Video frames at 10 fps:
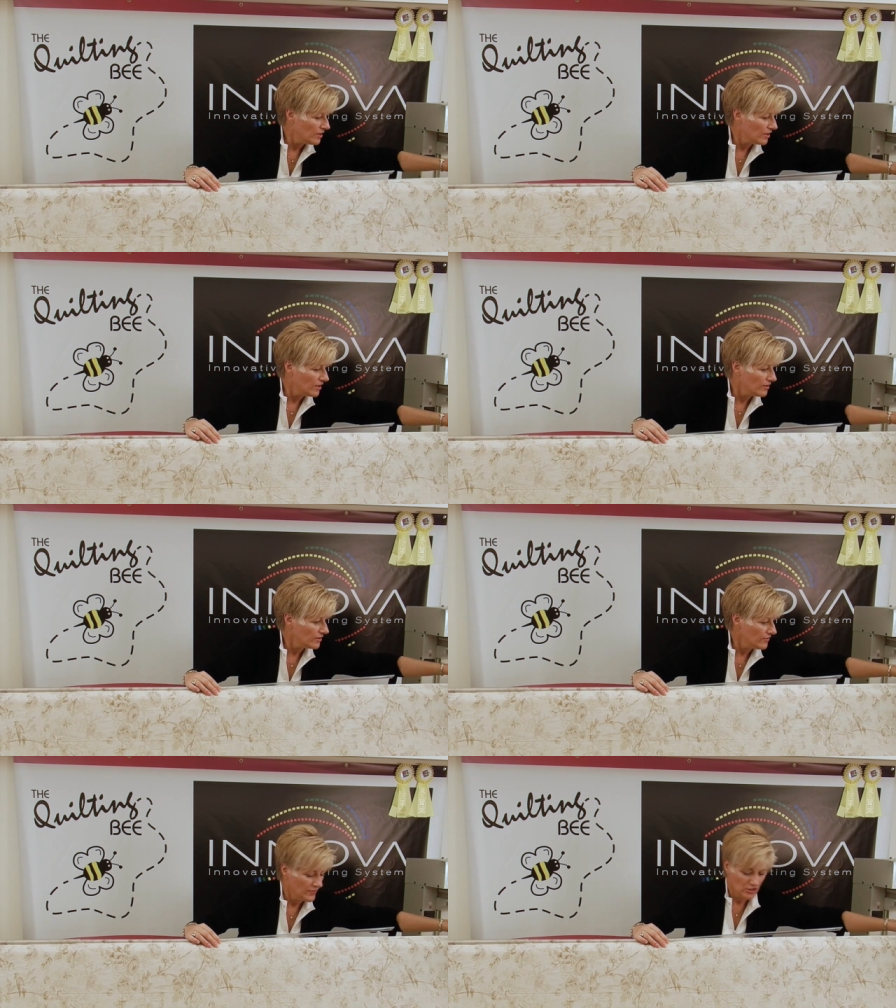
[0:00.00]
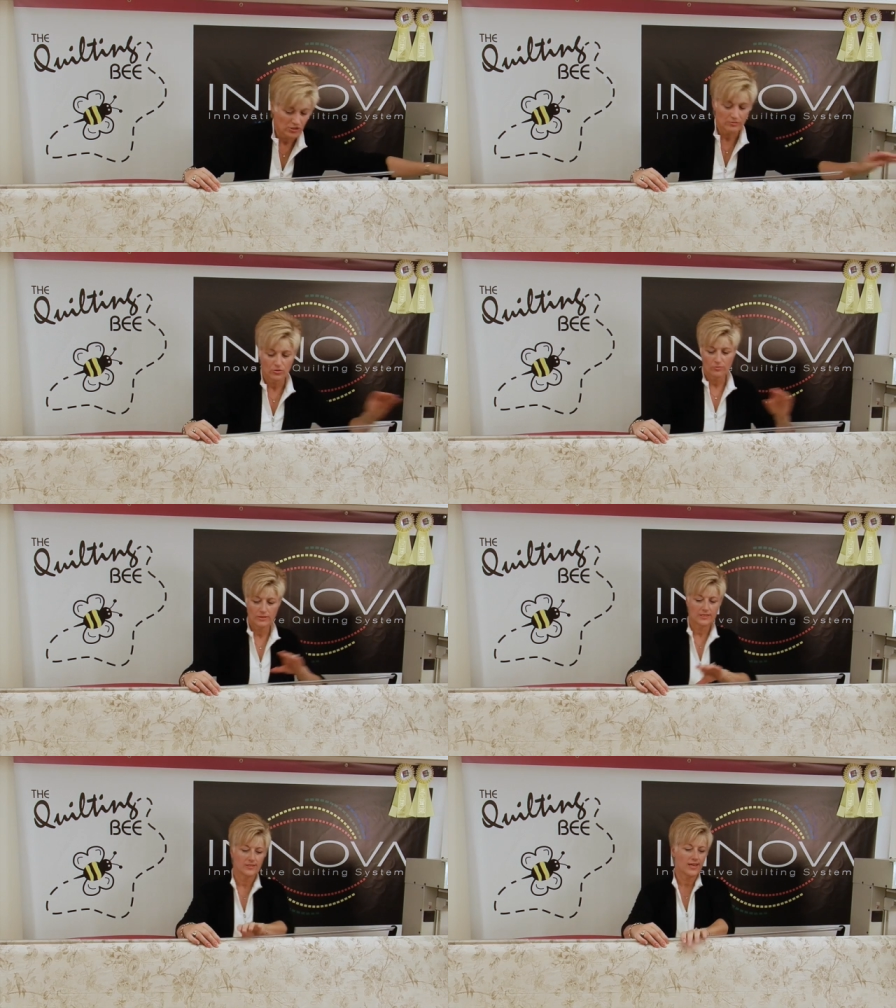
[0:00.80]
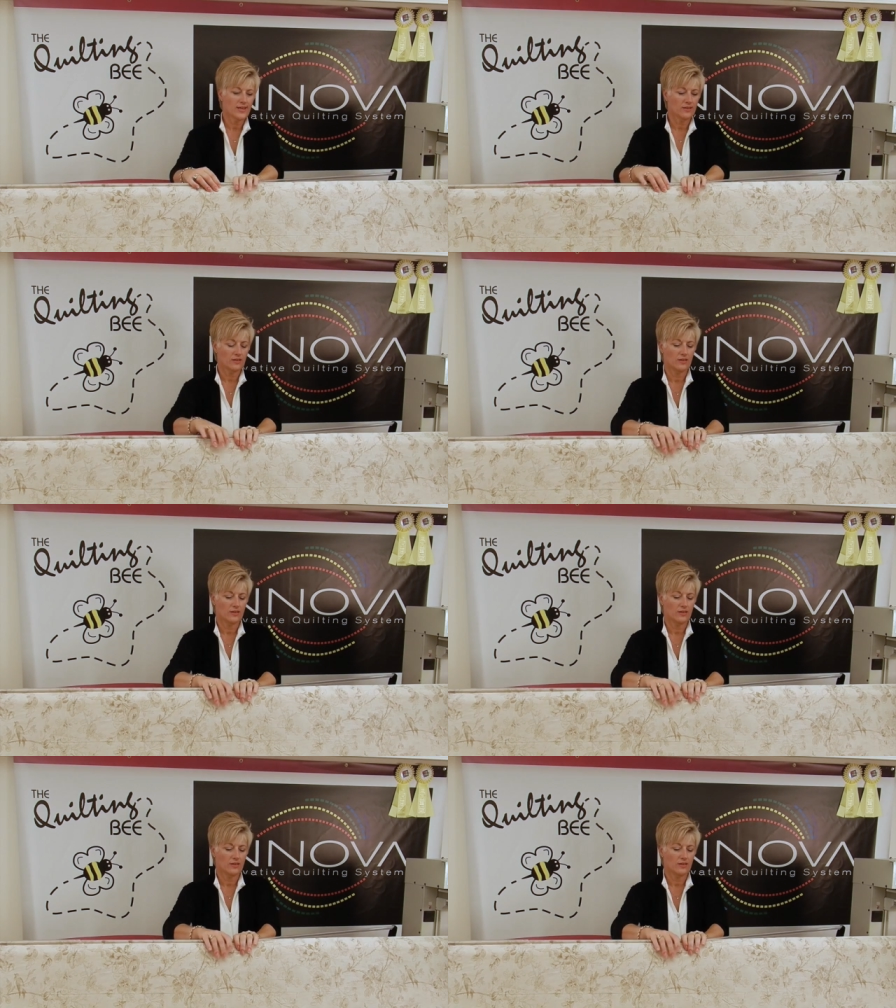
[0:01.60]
if you did do a mistake,